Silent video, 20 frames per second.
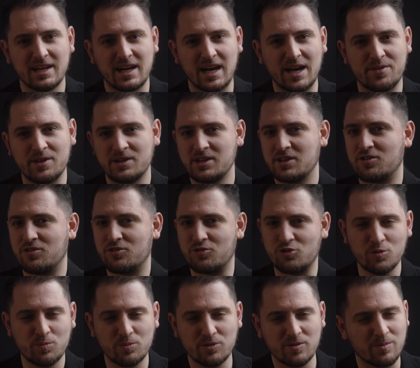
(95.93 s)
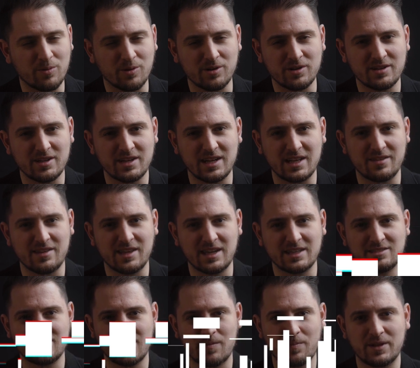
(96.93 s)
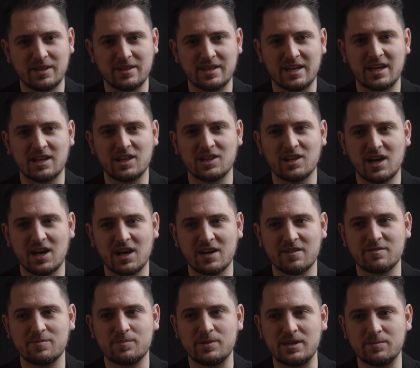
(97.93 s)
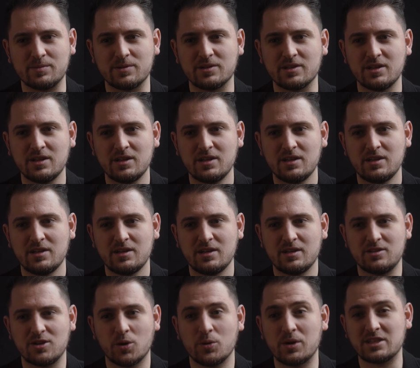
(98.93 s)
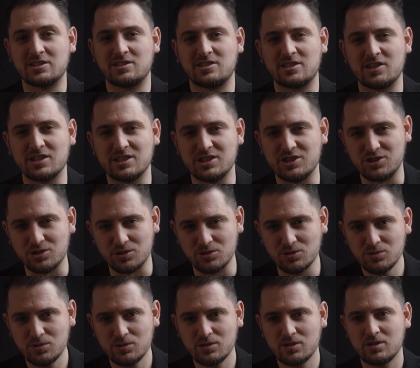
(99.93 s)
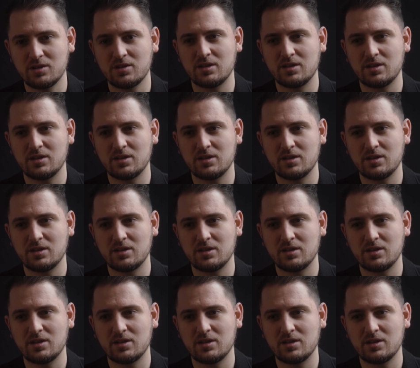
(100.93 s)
I think this is super important, and I think it's something that a lot of people don't necessarily do,